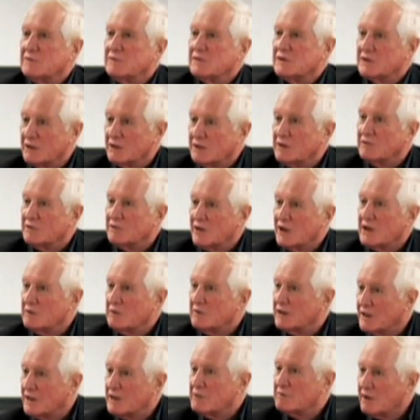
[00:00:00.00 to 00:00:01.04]
so
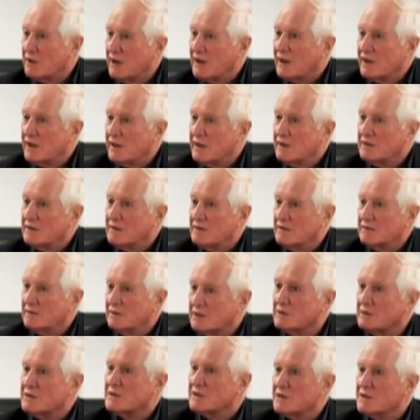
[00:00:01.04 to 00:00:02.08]
invariably they paid when
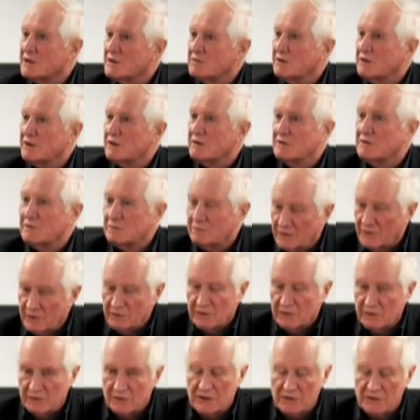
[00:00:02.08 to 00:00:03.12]
there was a dispute,
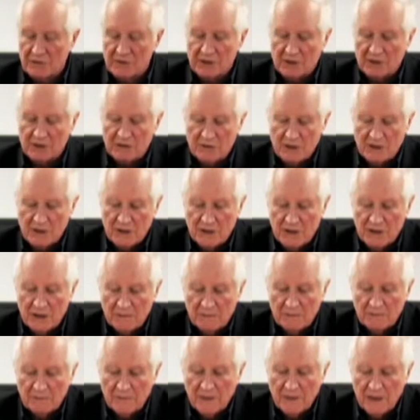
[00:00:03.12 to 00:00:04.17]
which resulted in